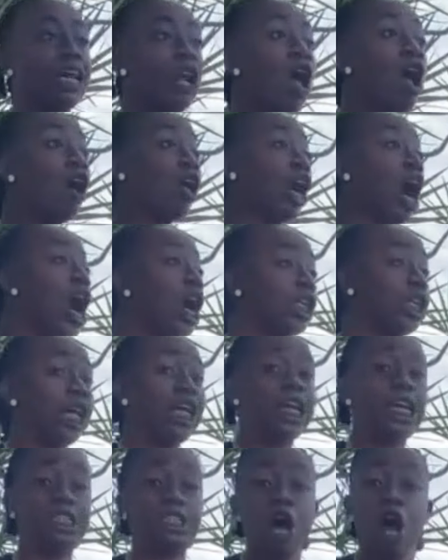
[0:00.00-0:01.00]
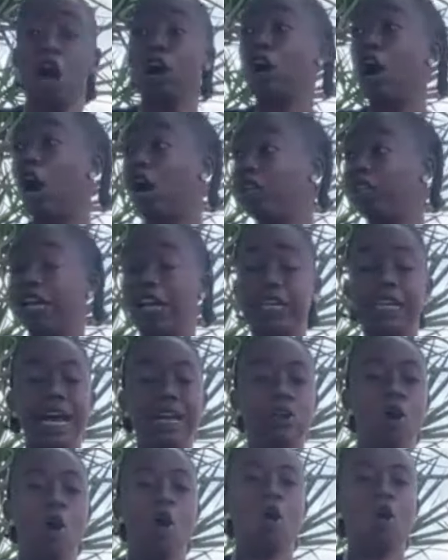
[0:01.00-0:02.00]
Cartel this, cartel
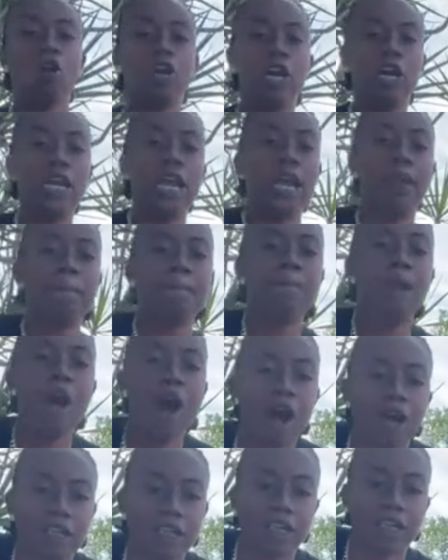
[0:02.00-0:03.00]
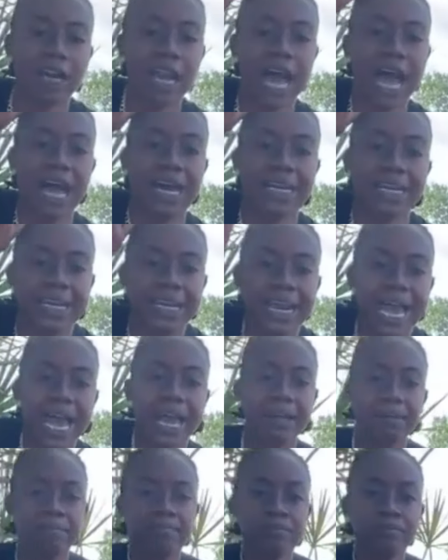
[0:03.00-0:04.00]
that. Who not did blood clot, did
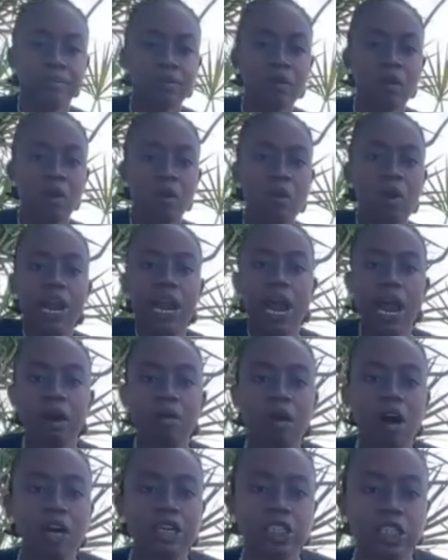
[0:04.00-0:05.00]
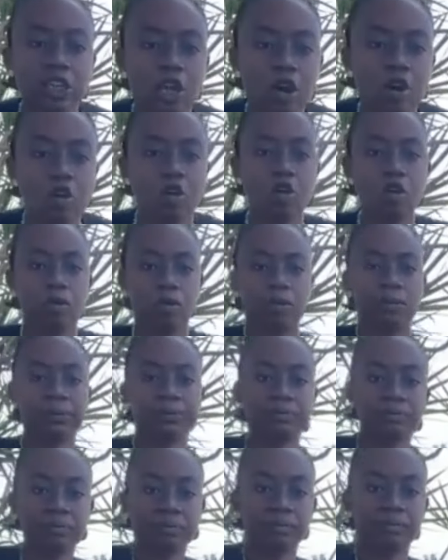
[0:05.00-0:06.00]
they? Where was you?
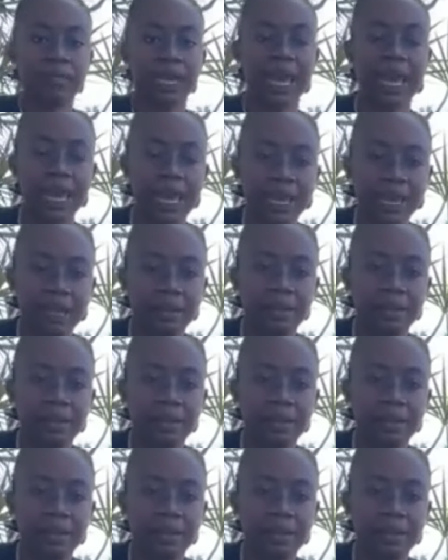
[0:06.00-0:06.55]
Eh?